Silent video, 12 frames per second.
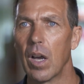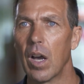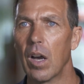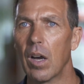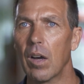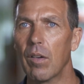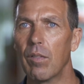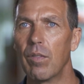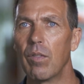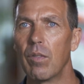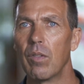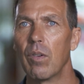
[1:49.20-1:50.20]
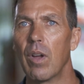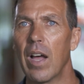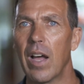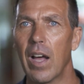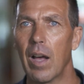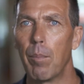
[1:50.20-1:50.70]
of
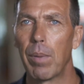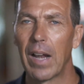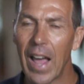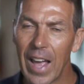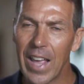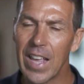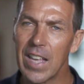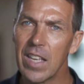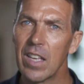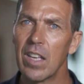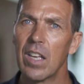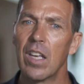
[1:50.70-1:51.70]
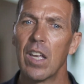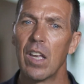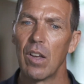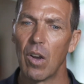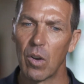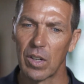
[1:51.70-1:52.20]
play
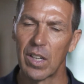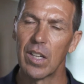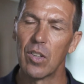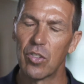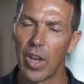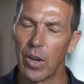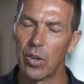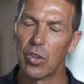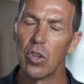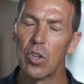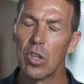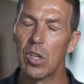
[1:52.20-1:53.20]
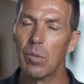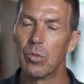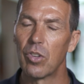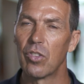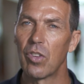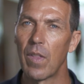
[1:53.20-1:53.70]
on kids' own
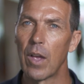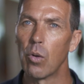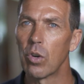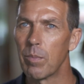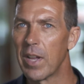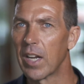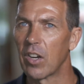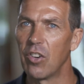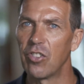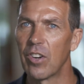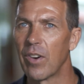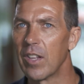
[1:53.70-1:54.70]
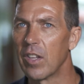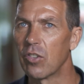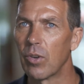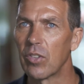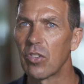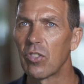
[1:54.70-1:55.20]
terms is that they automatically generate these
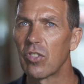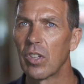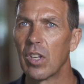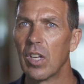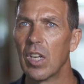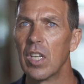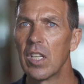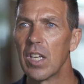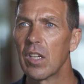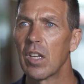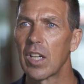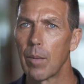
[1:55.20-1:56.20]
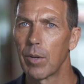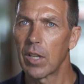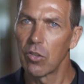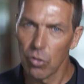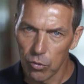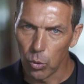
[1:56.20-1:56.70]
risks. Yeah, a couple of
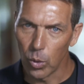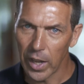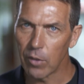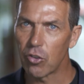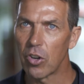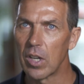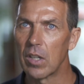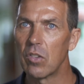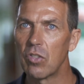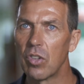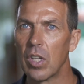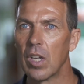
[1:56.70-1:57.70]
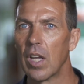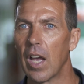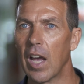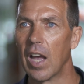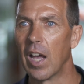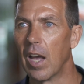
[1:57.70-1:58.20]
kids will fall out of trees,
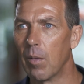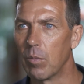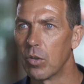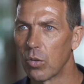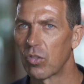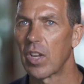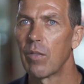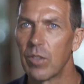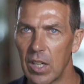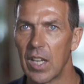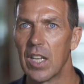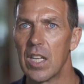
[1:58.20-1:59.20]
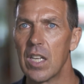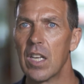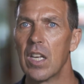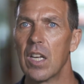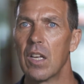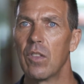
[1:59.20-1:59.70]
you'll scuff your knee,
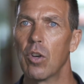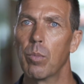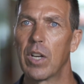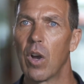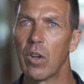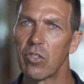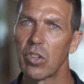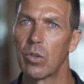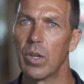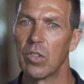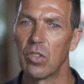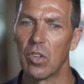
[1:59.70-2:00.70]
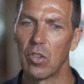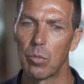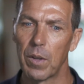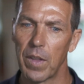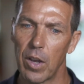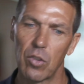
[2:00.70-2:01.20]
there'll be consequences,
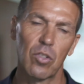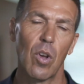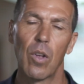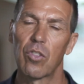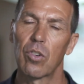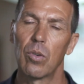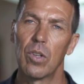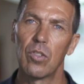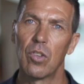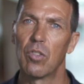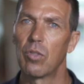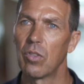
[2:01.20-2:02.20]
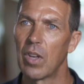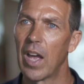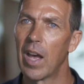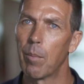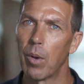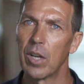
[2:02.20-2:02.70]
but those consequences
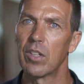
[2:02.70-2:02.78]
are by